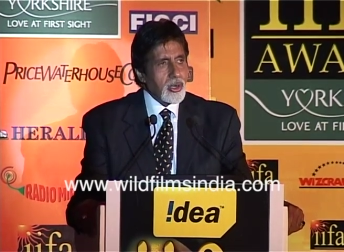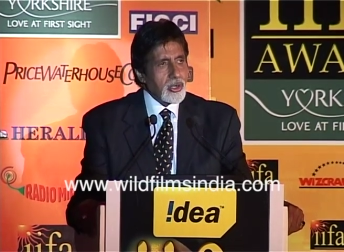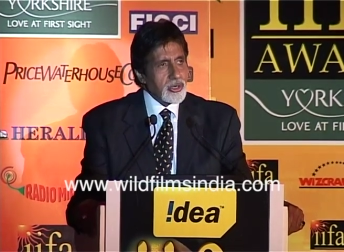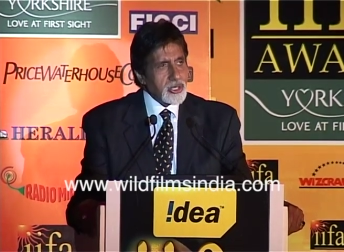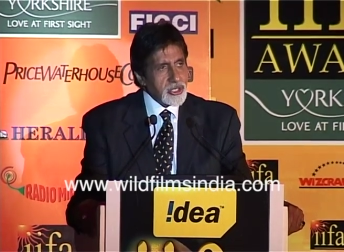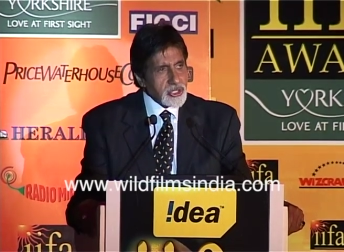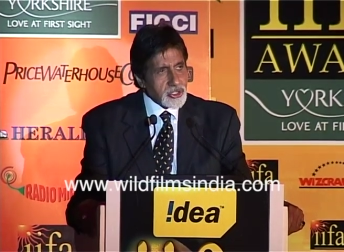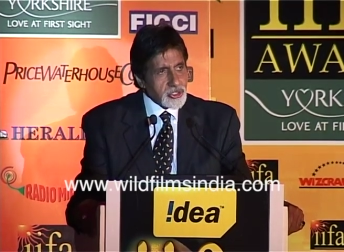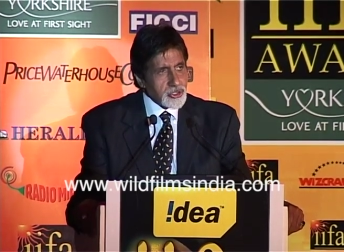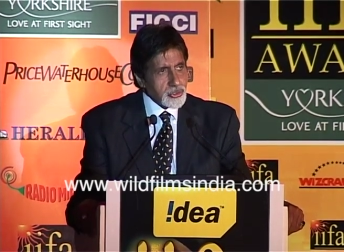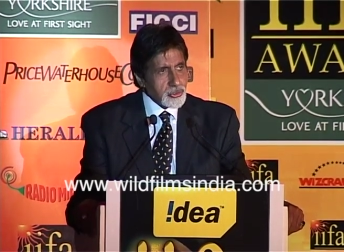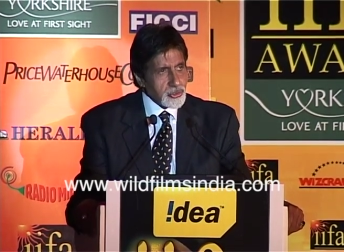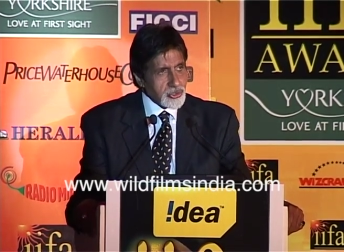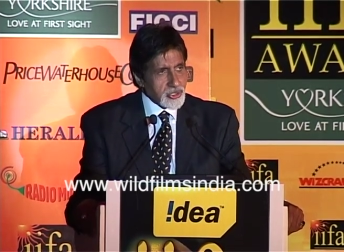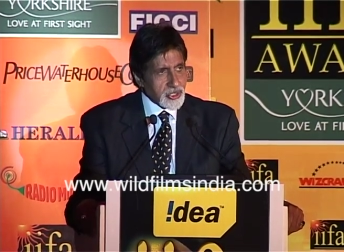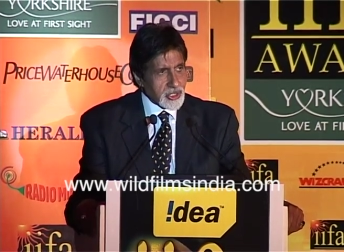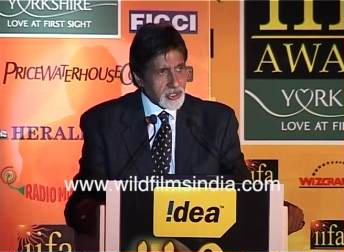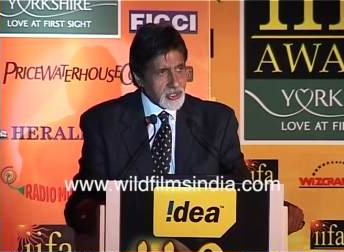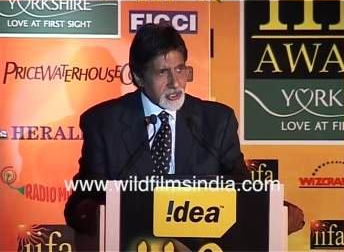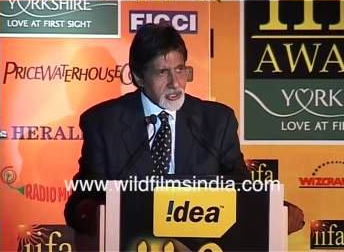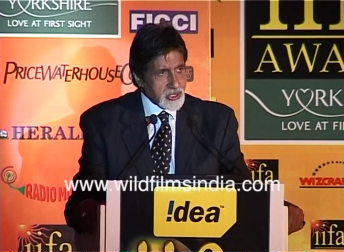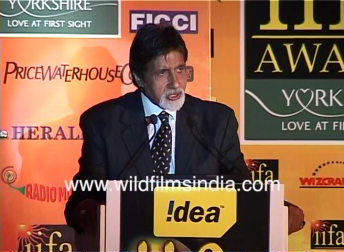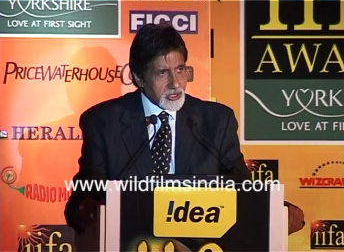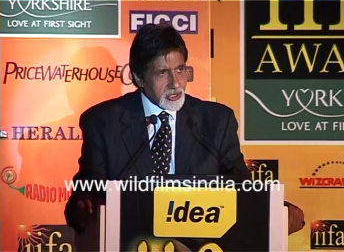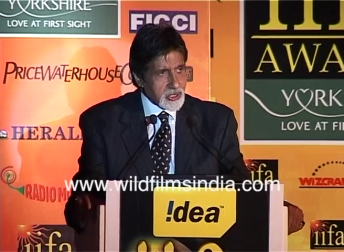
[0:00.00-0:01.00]
on issues
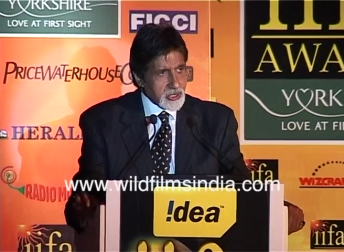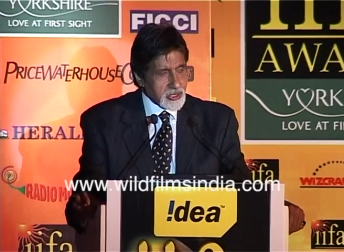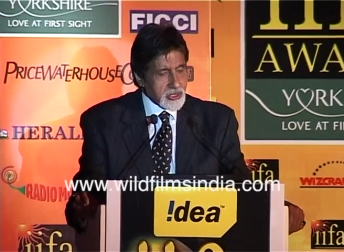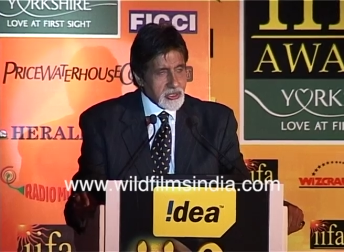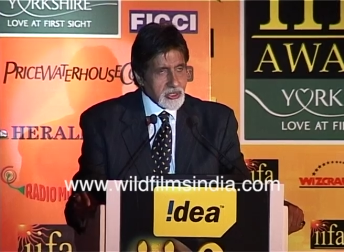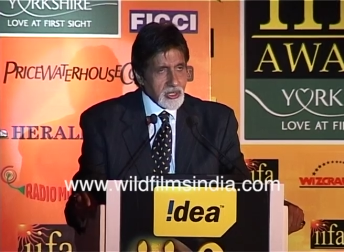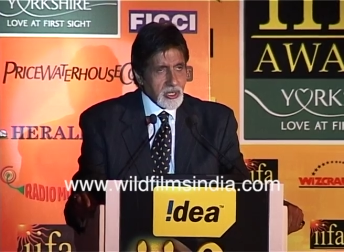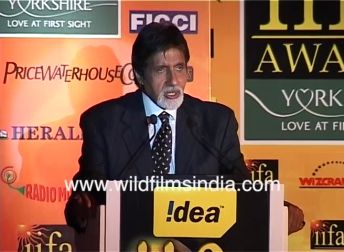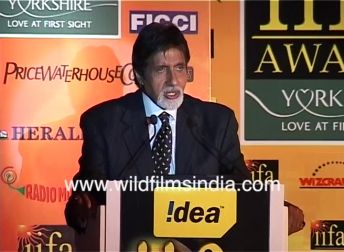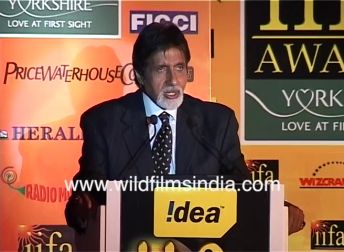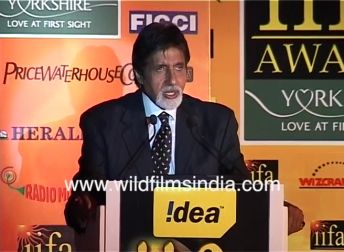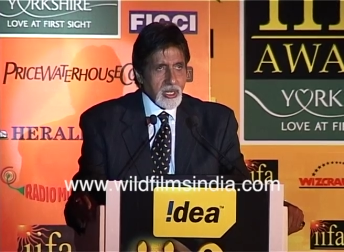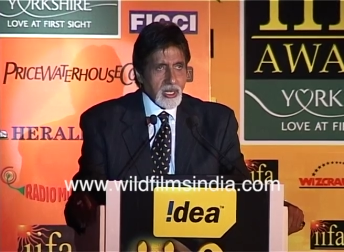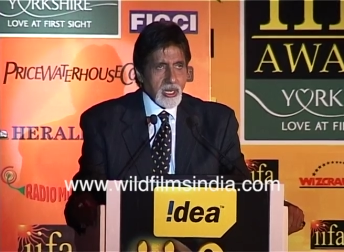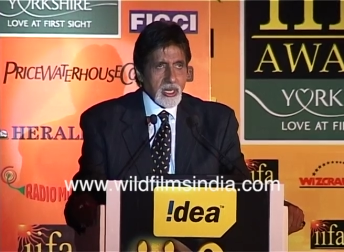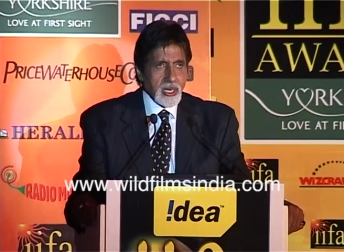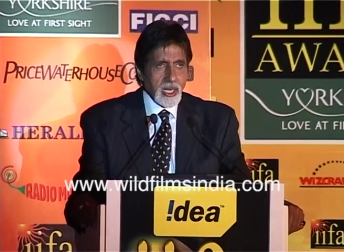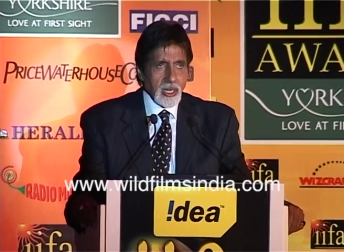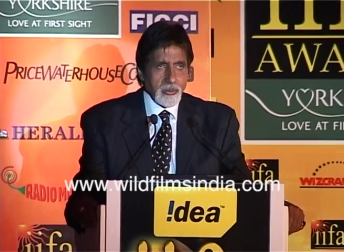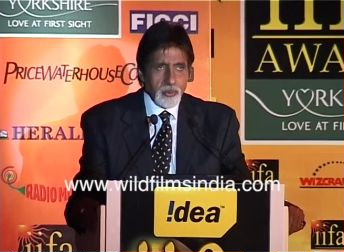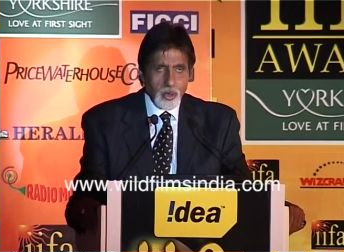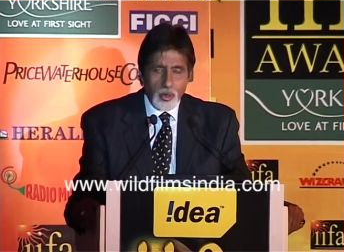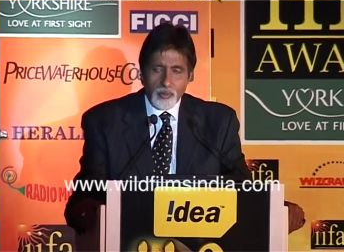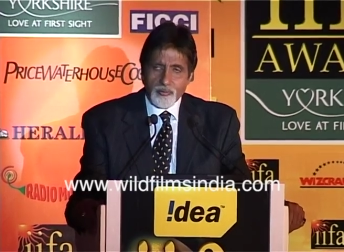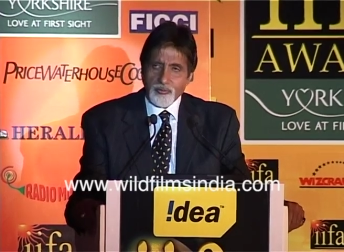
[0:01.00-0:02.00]
such as this.
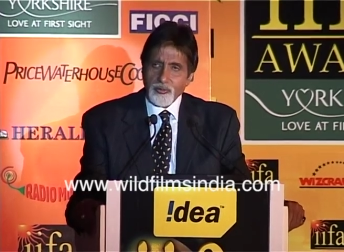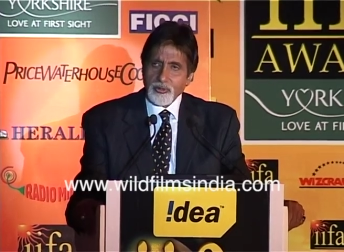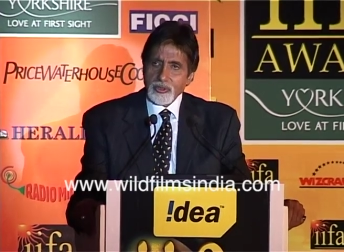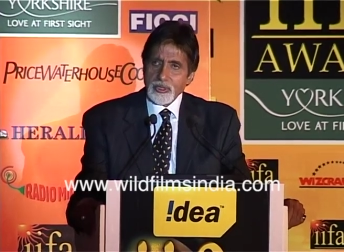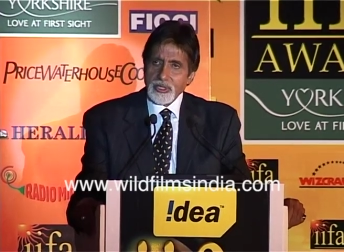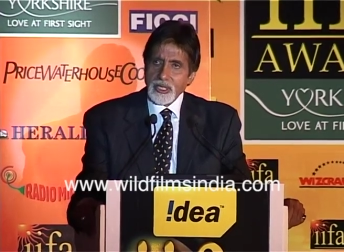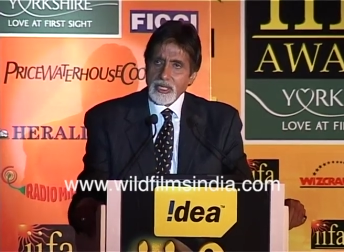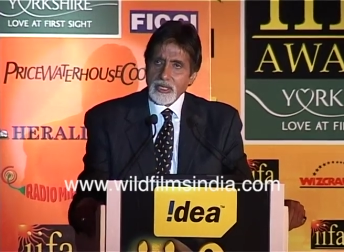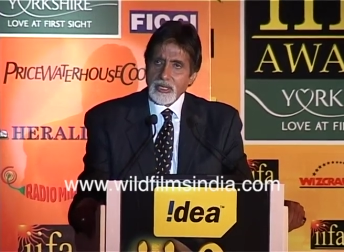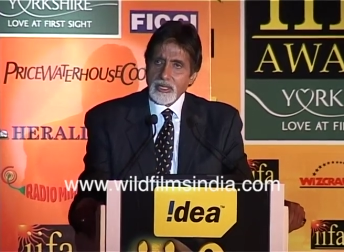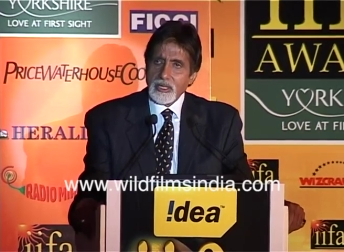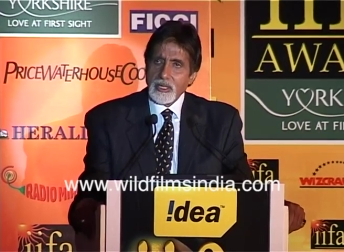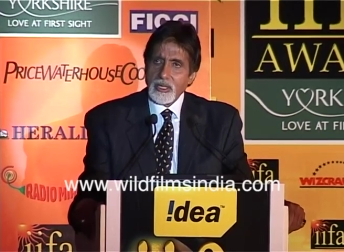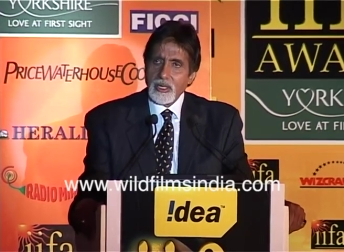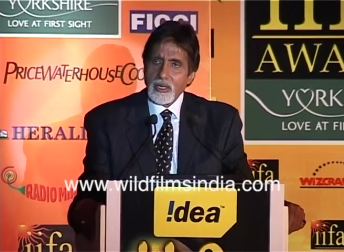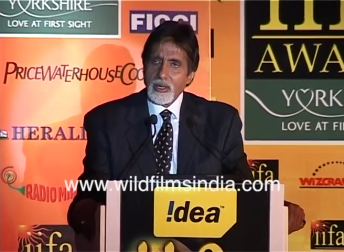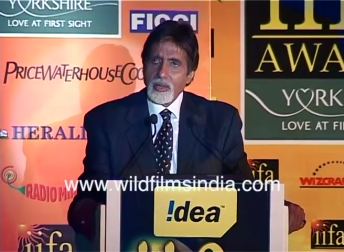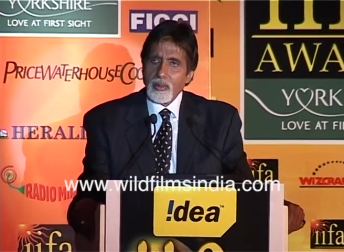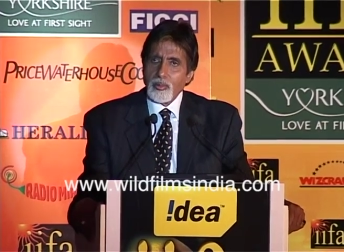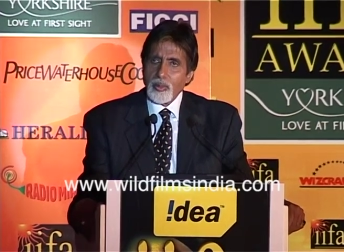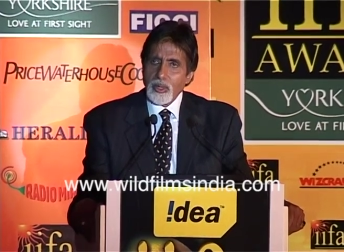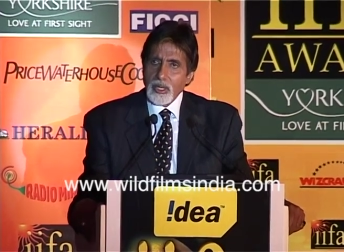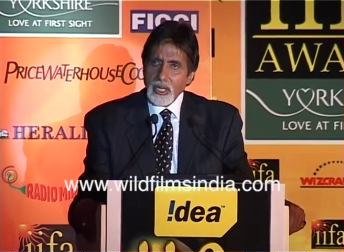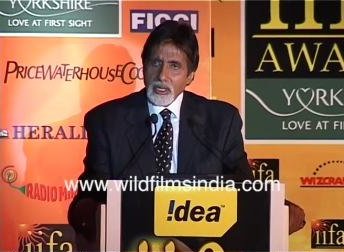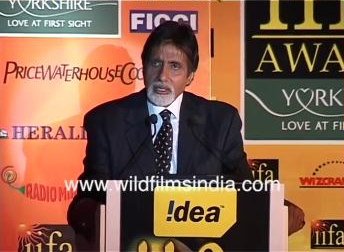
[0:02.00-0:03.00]
And I'm hopeful that
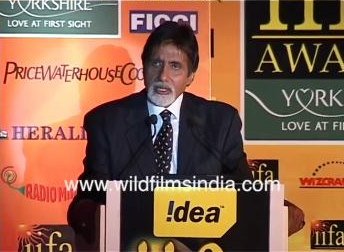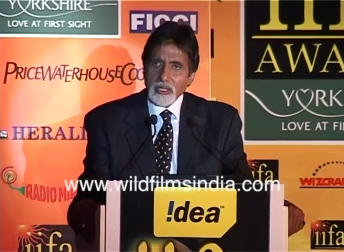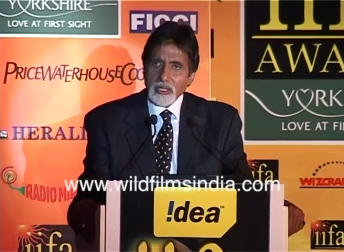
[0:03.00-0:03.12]
when